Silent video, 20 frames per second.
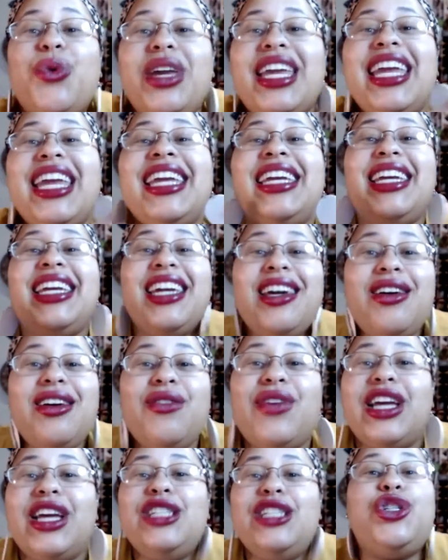can give
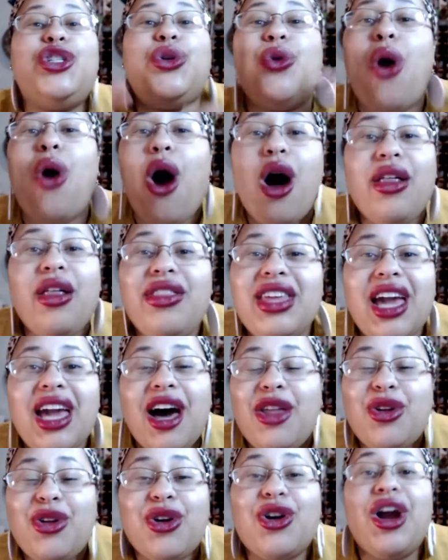and do all the
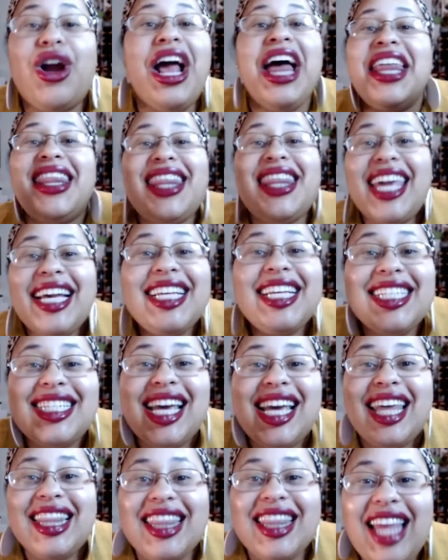other things
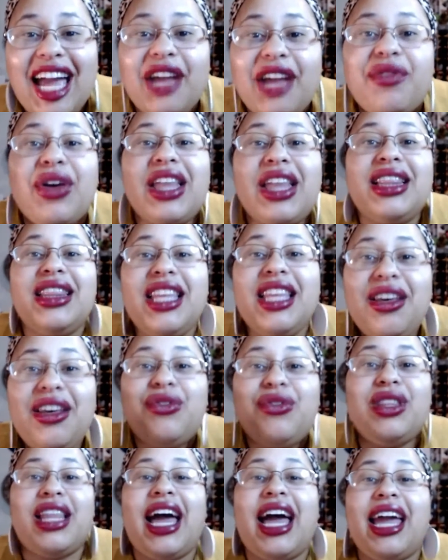in life and live
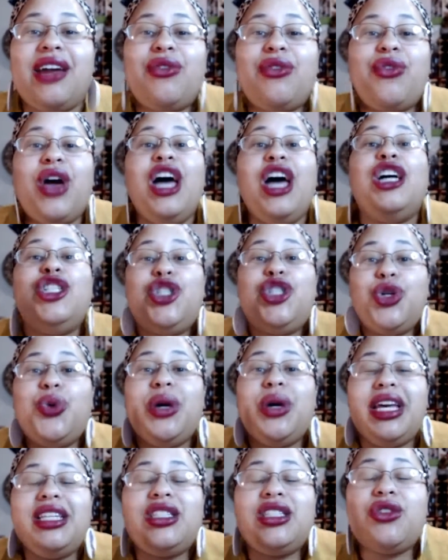life to
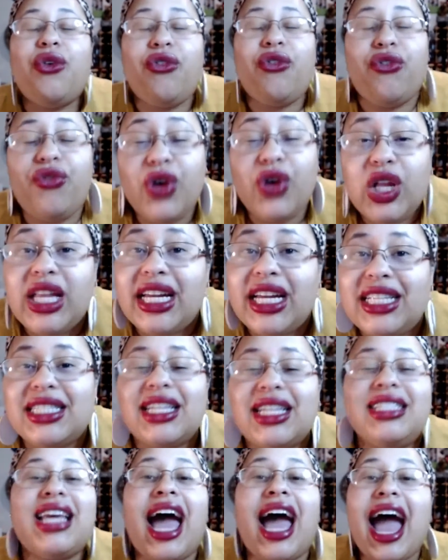its fullest
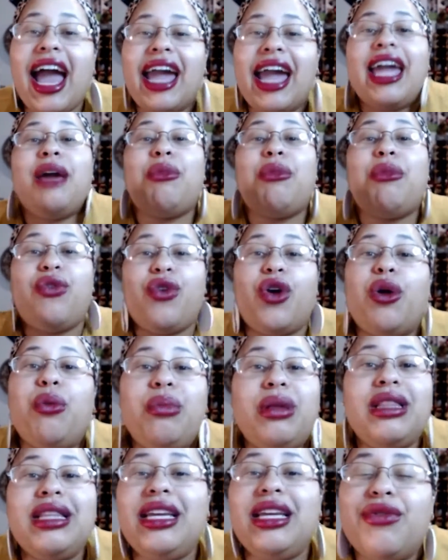because I am a firm
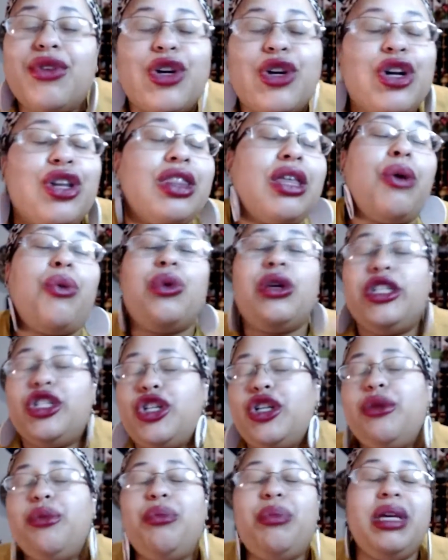believer that we
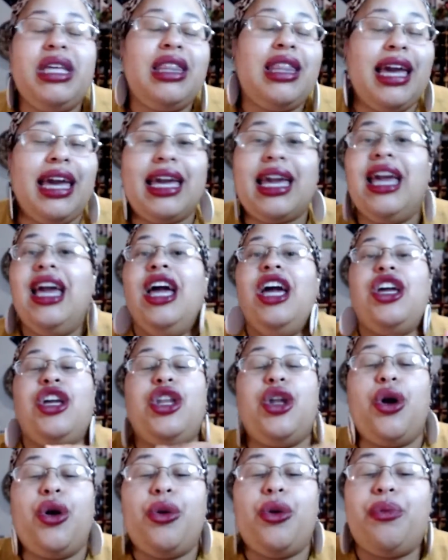shouldn't be like, you
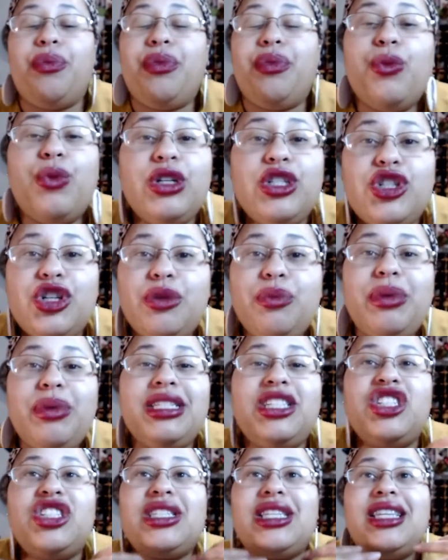know, we shouldn't be
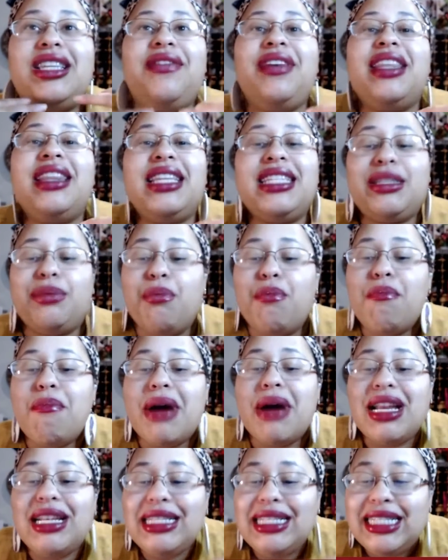just living this
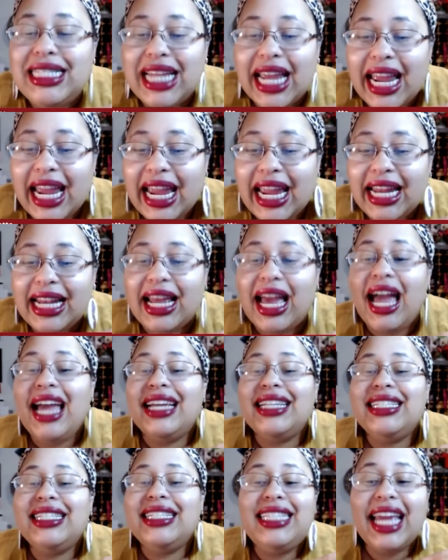mundane
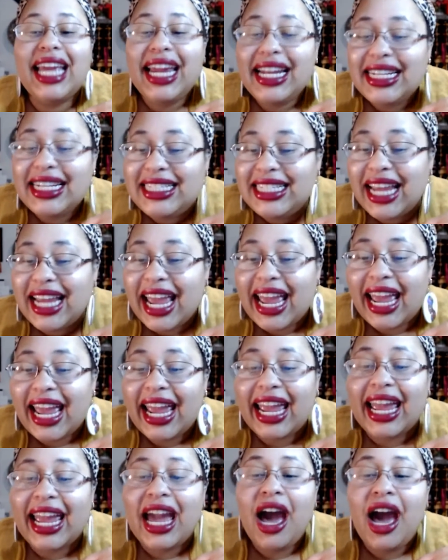day to day,